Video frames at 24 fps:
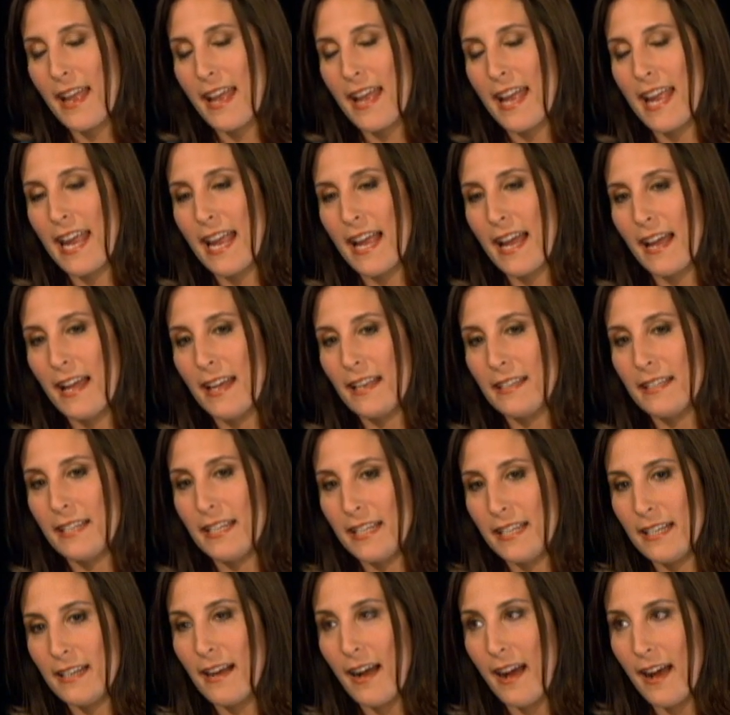And
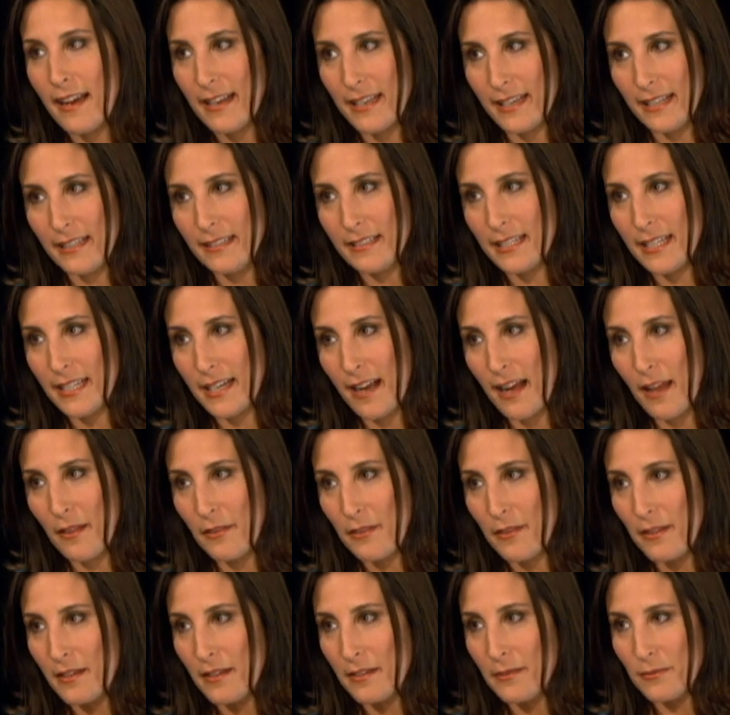he got it. He
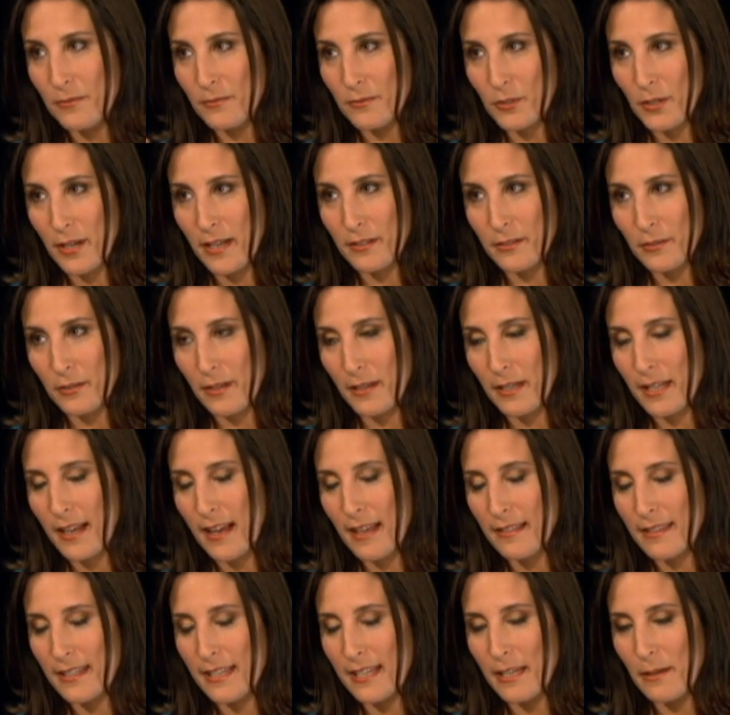got the transcript. He
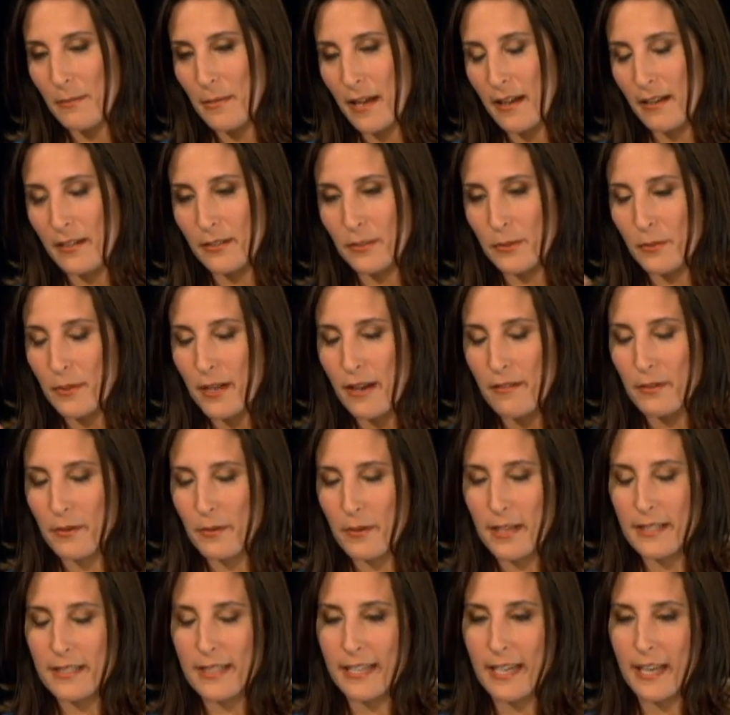got the email or whatever it
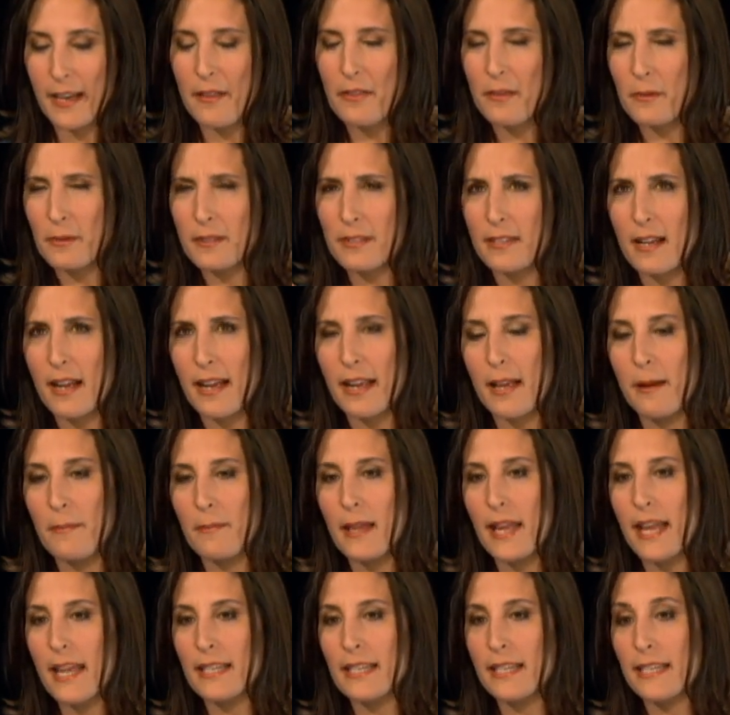was. I, I think it was an
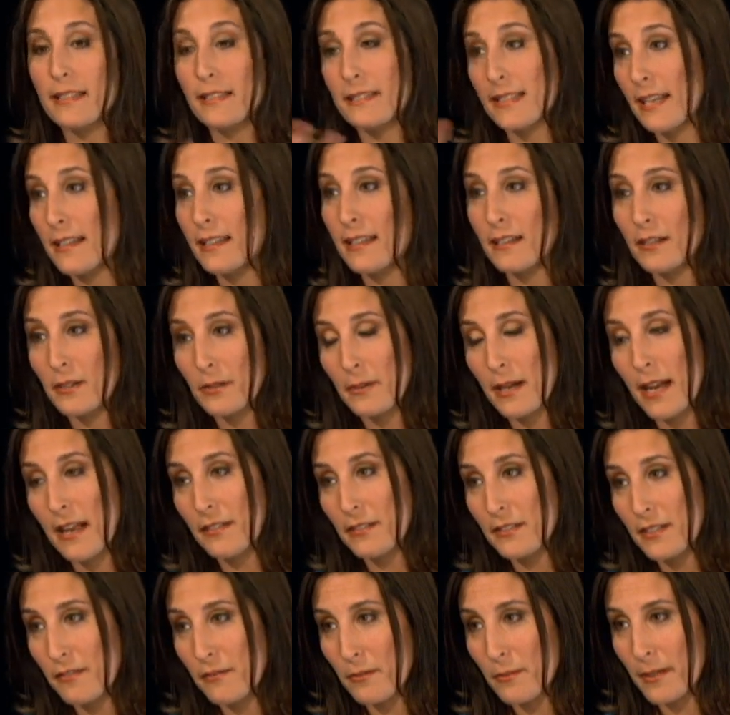IM. And he sent it
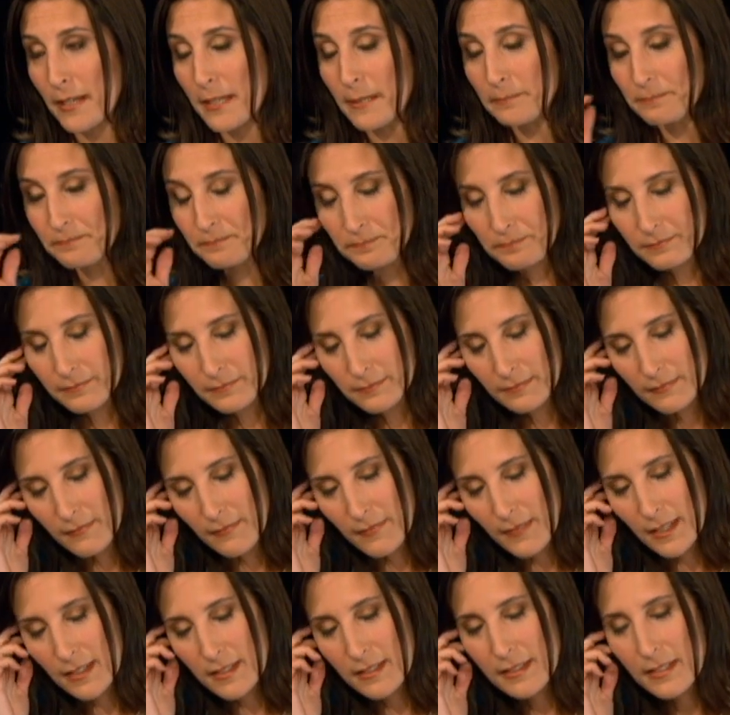around to everybody.
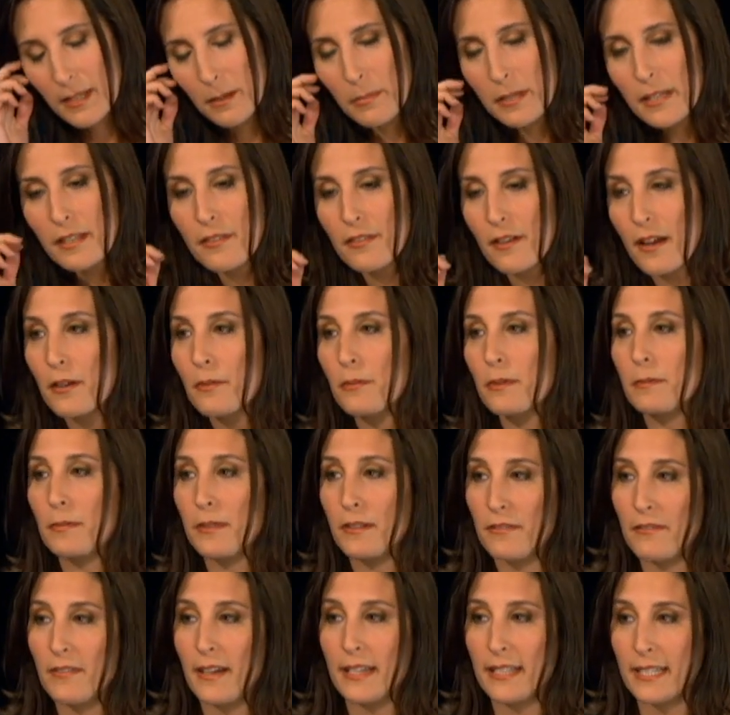And somebody thought it would
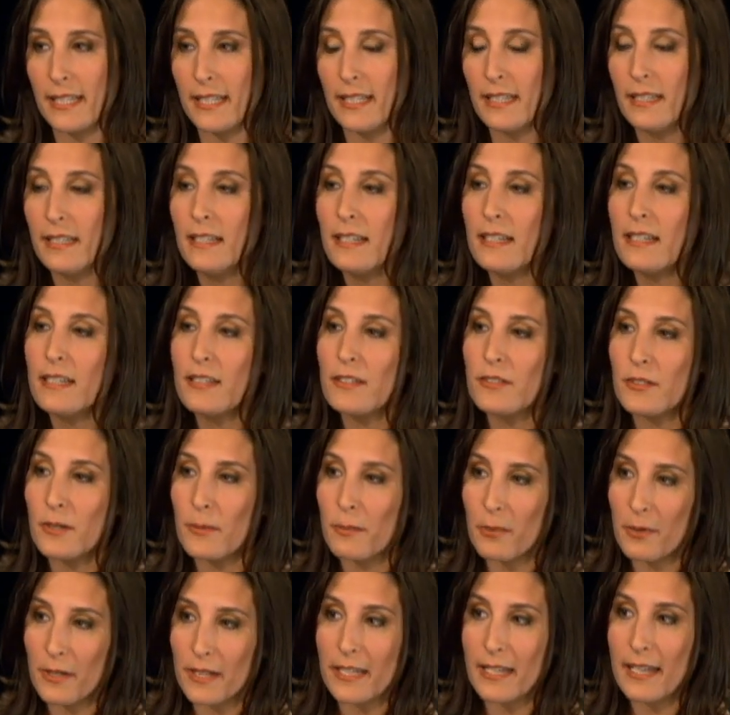be funny to
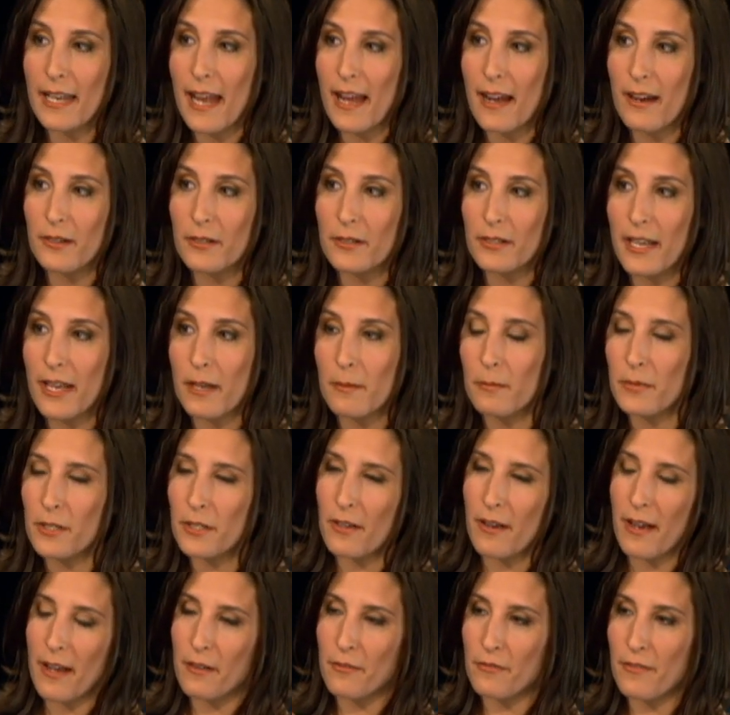print it out. And you
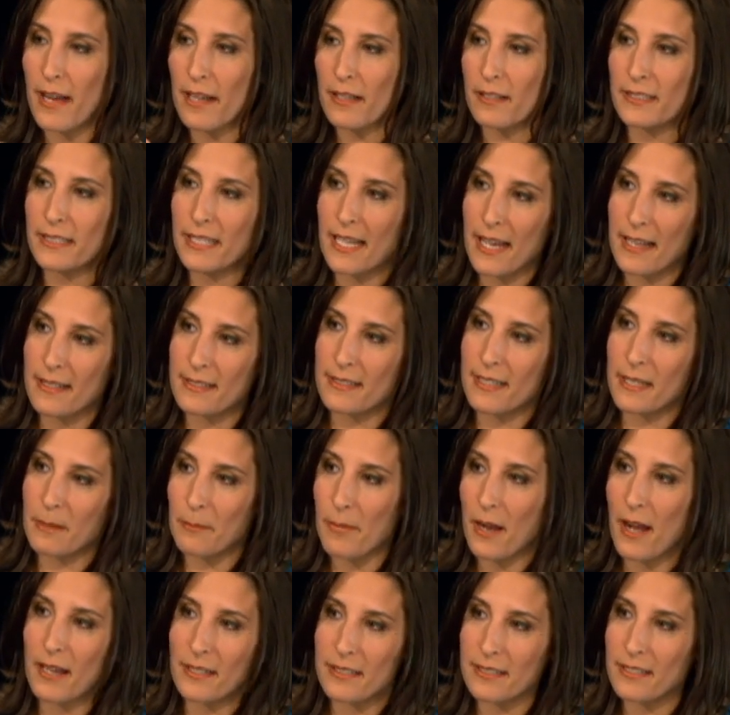know how faculty has like
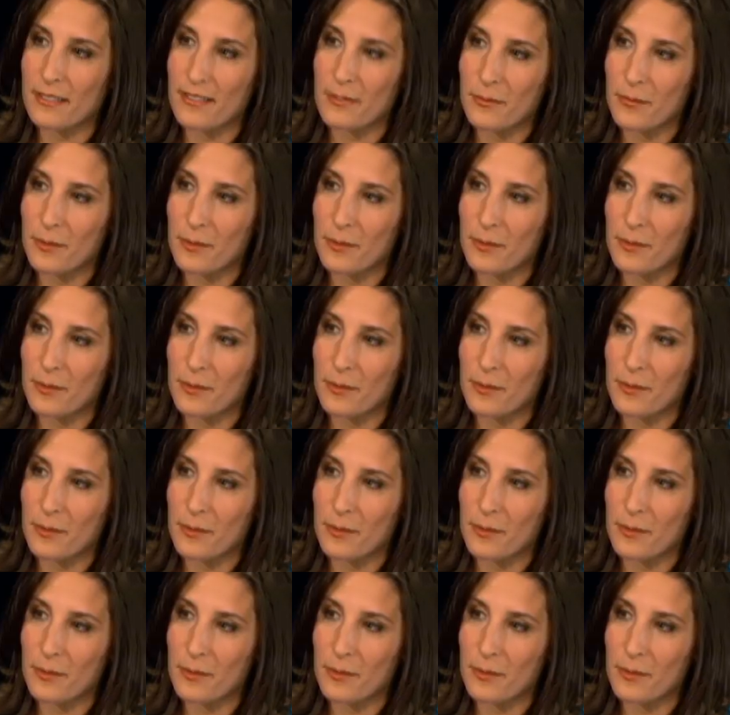boxes